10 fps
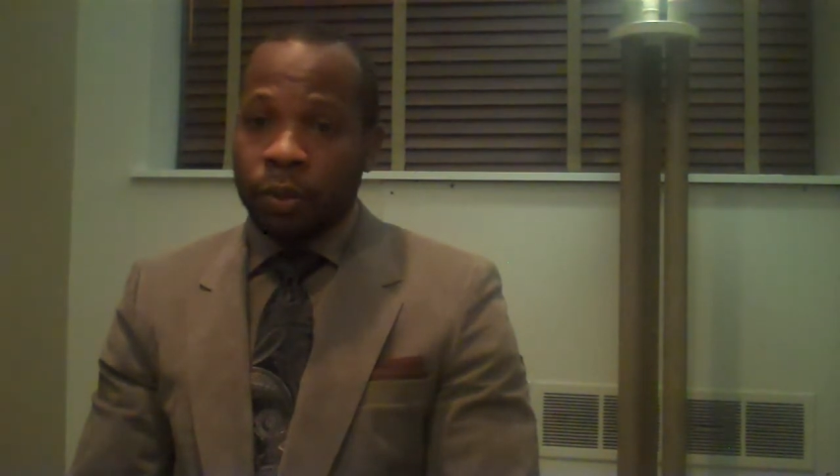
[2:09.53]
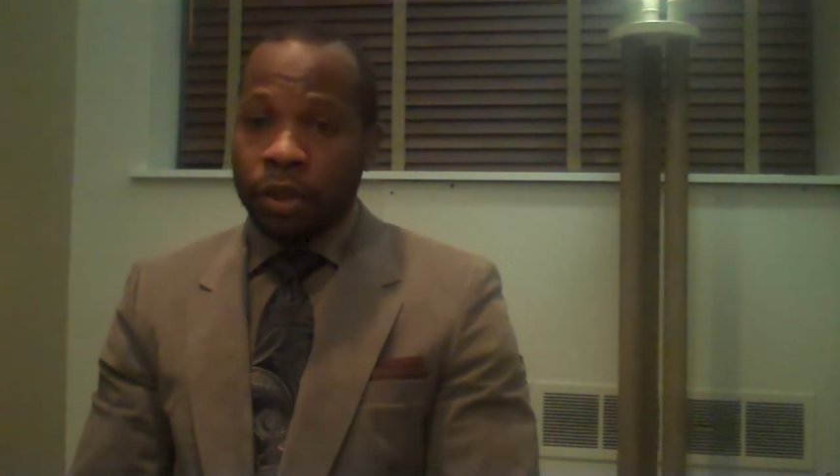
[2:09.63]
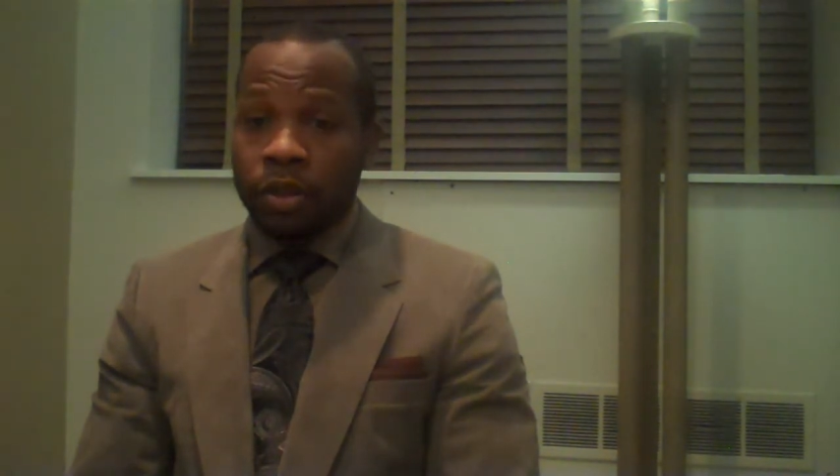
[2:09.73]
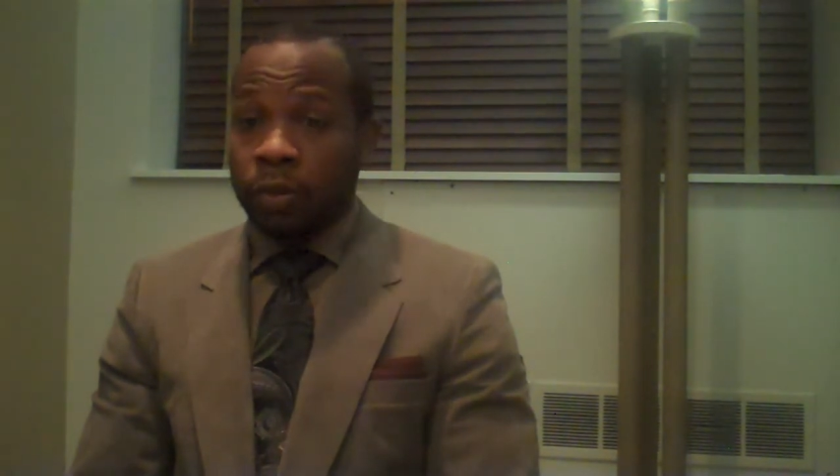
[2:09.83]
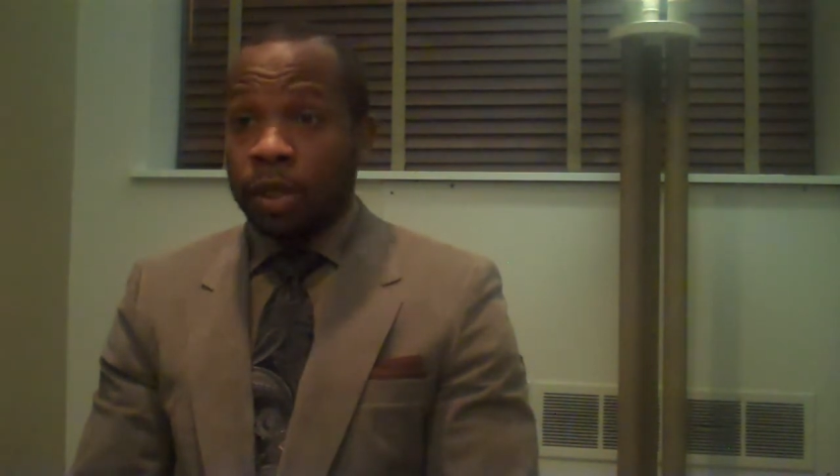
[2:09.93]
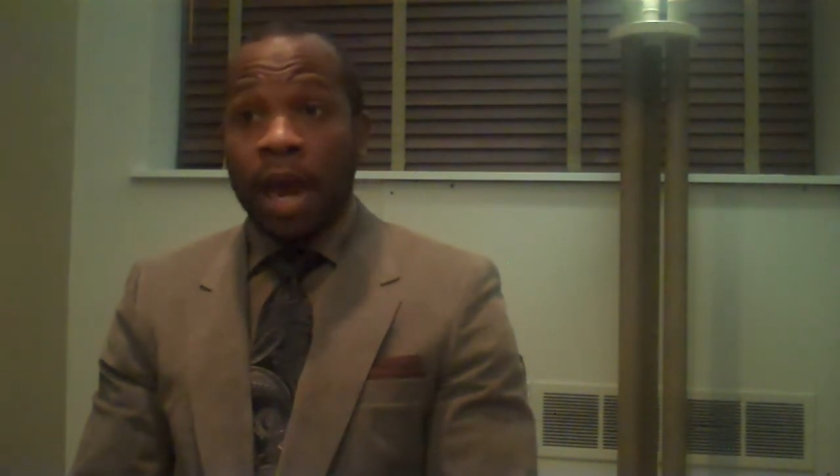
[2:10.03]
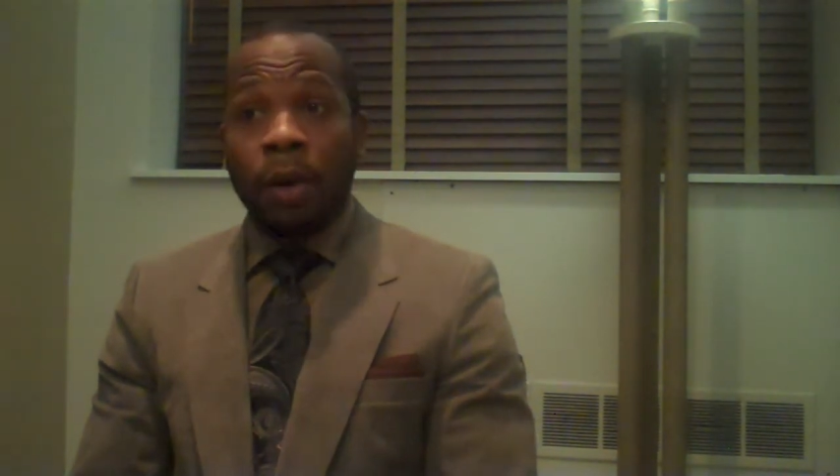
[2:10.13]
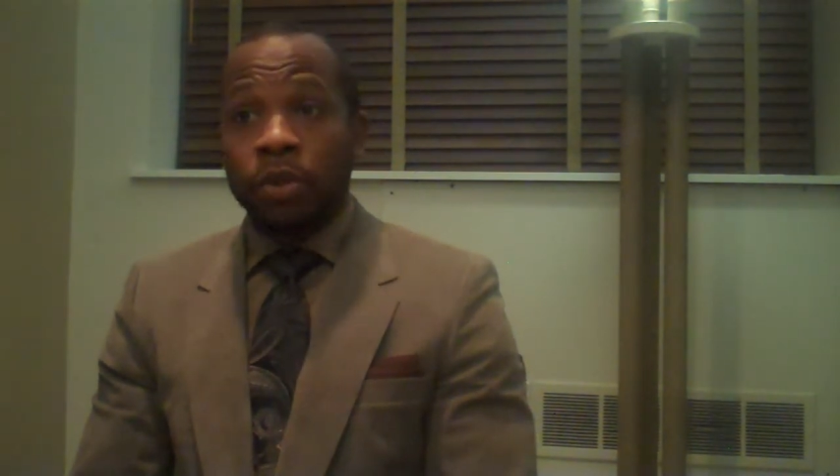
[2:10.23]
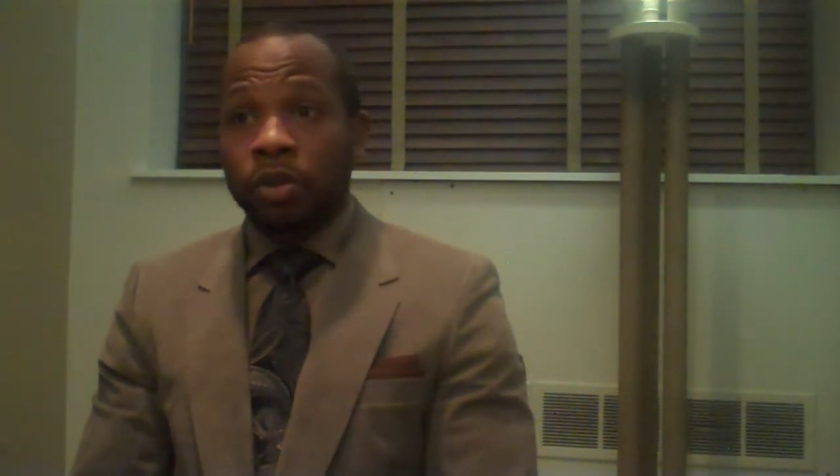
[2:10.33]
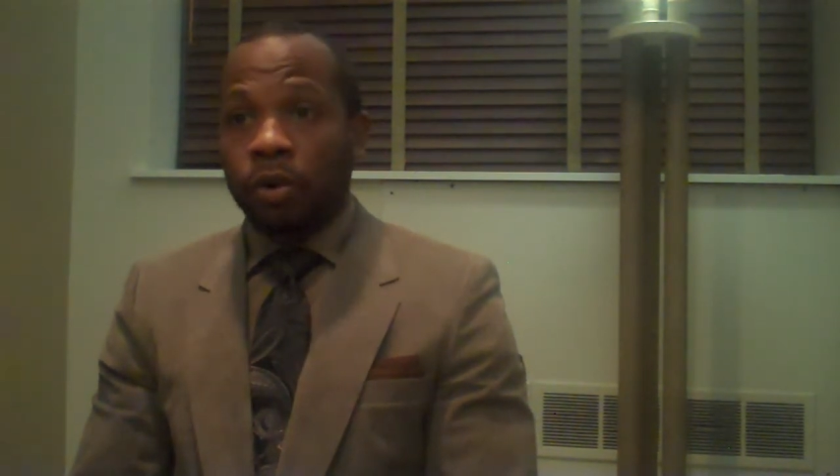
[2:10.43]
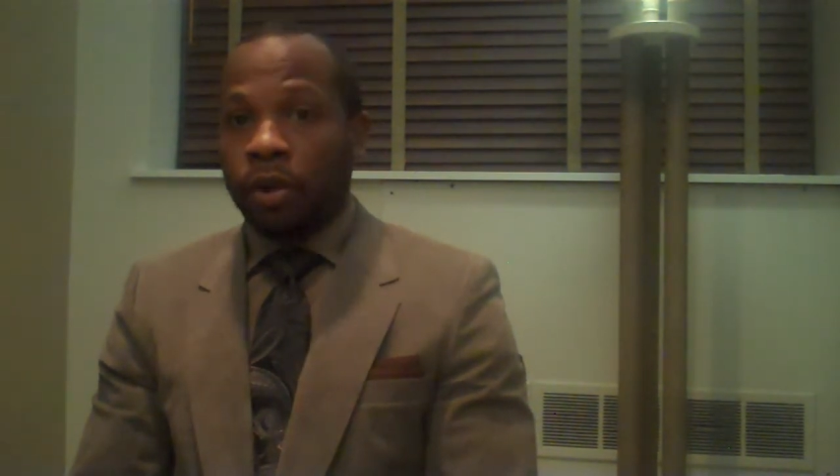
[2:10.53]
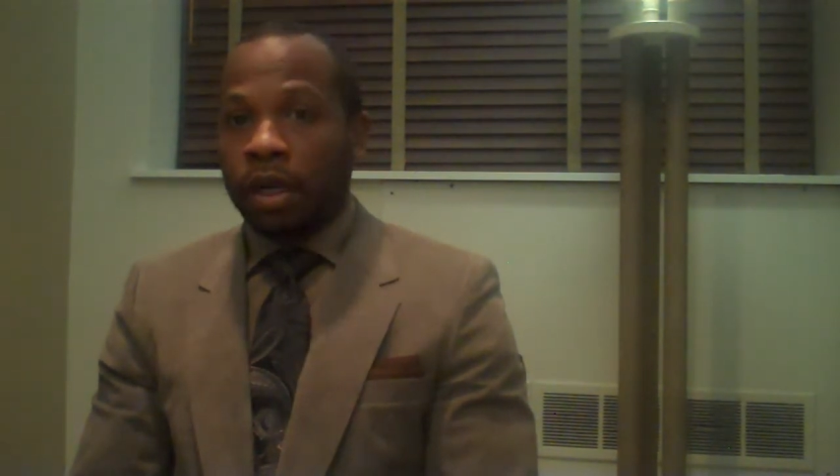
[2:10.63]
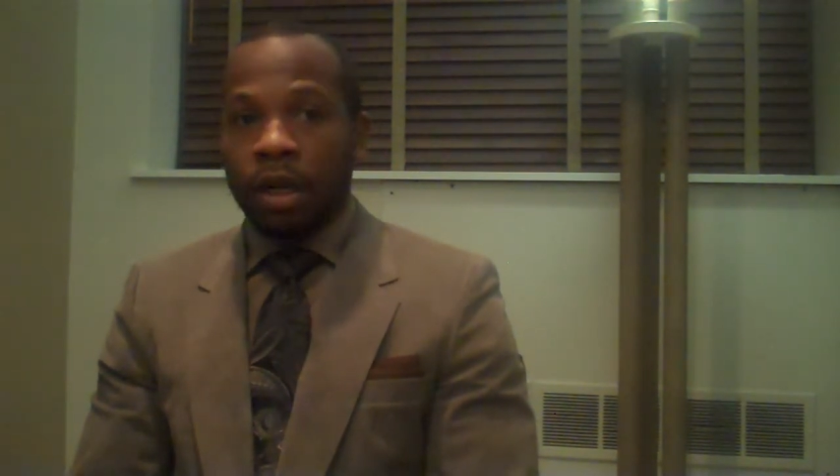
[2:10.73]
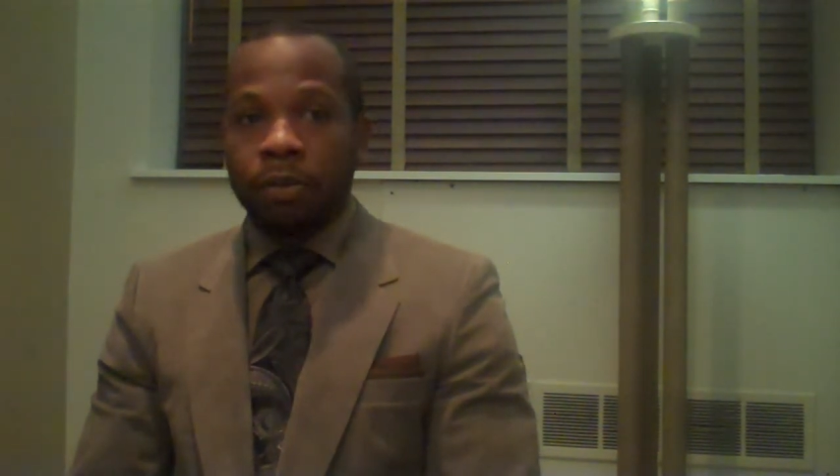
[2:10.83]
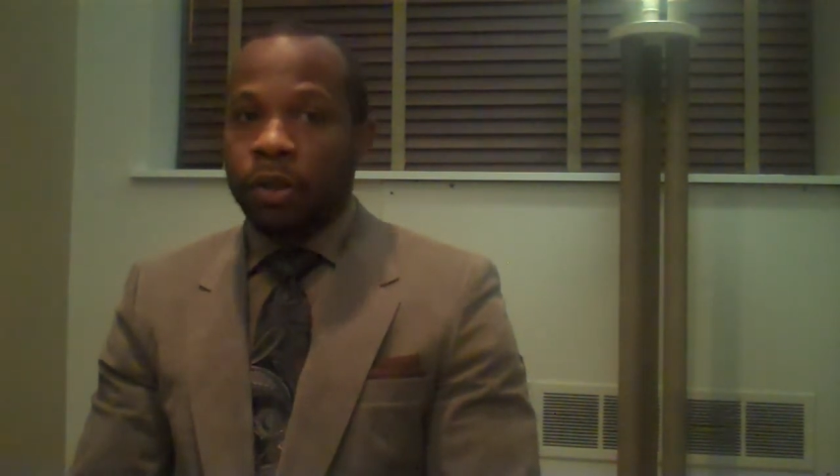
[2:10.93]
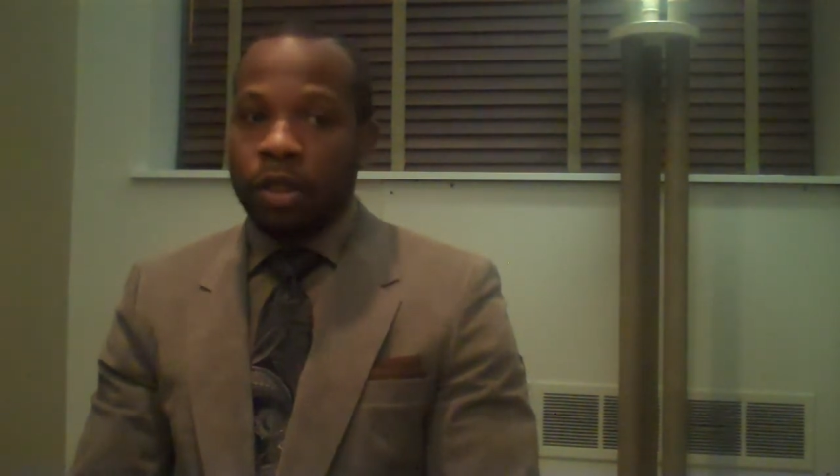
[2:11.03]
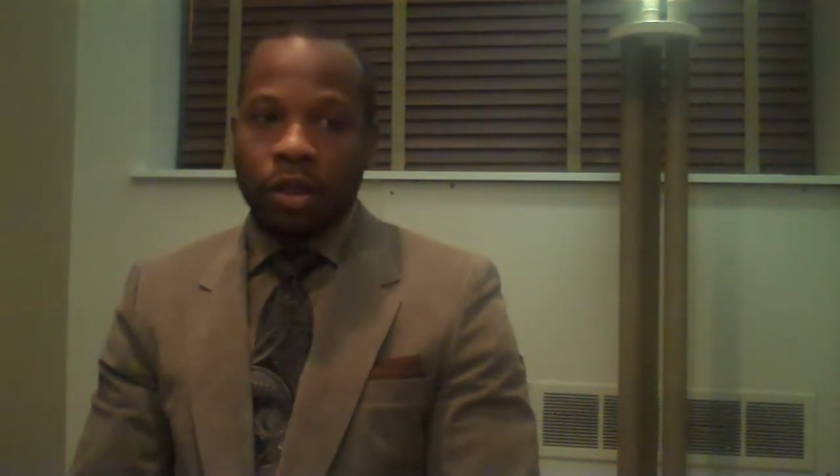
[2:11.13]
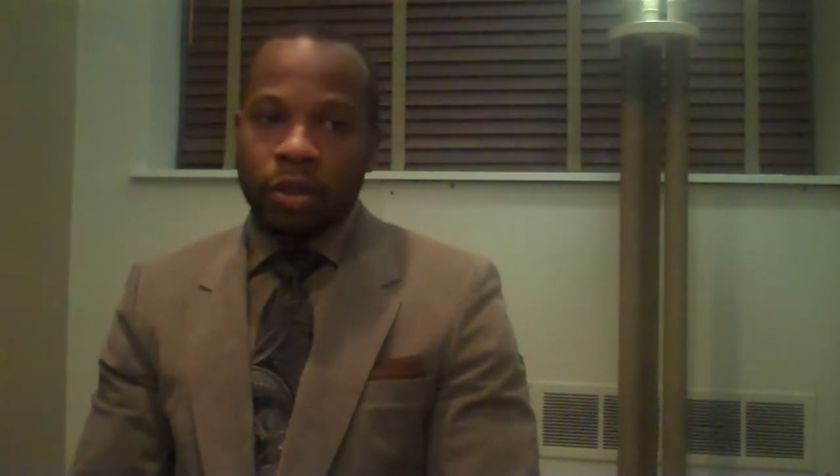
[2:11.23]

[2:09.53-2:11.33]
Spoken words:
whereas when I was growing up, you